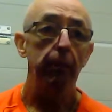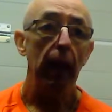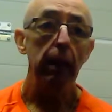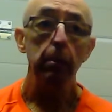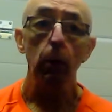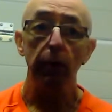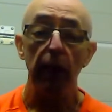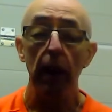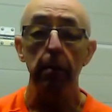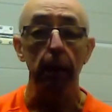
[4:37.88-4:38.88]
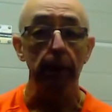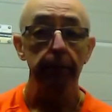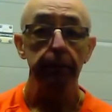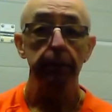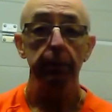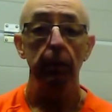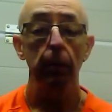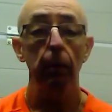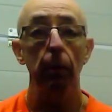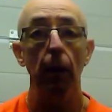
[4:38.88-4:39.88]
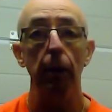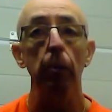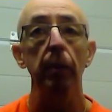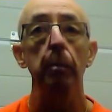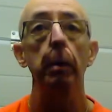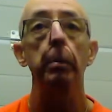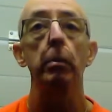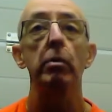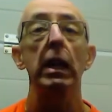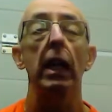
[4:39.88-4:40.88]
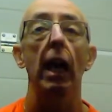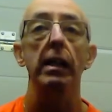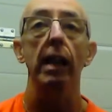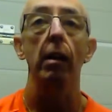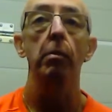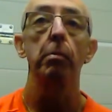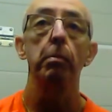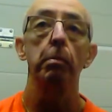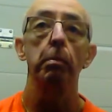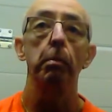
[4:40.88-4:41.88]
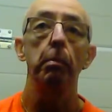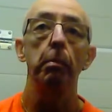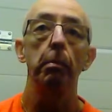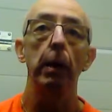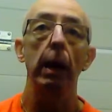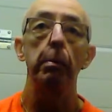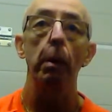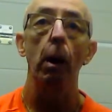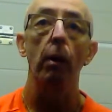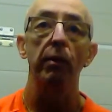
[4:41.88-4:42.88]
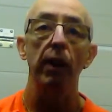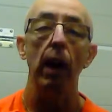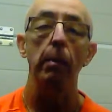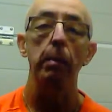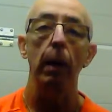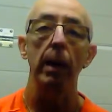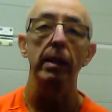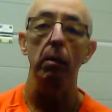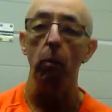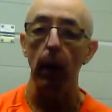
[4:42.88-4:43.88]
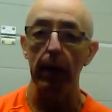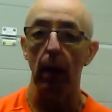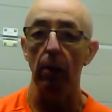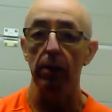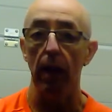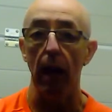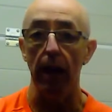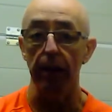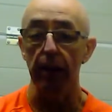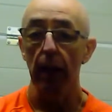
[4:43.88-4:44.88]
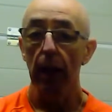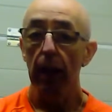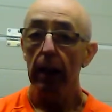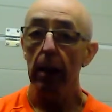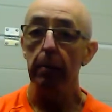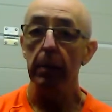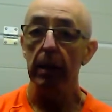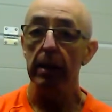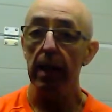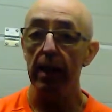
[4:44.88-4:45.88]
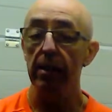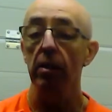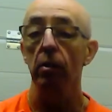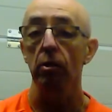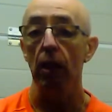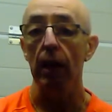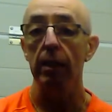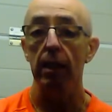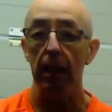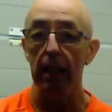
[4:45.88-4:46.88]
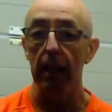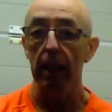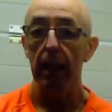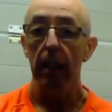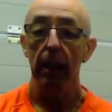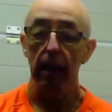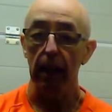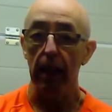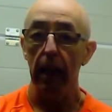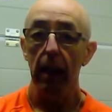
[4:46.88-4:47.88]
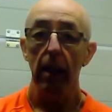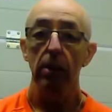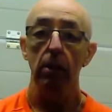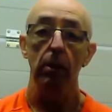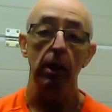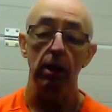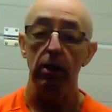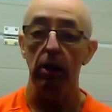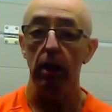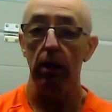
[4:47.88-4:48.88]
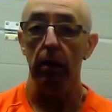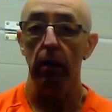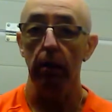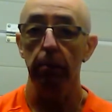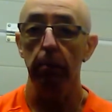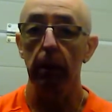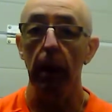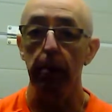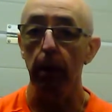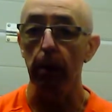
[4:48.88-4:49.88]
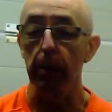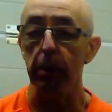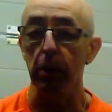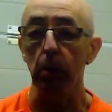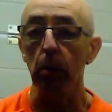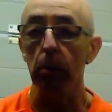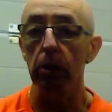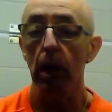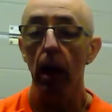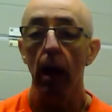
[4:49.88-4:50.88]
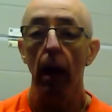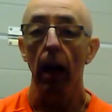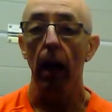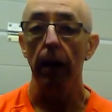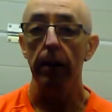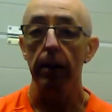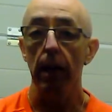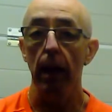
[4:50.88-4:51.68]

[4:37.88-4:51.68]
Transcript: Eat more fibre. I don't think people realise how big a part fibre plays in weight loss and keeping the intestinal tract clear, so that you get proper stools, and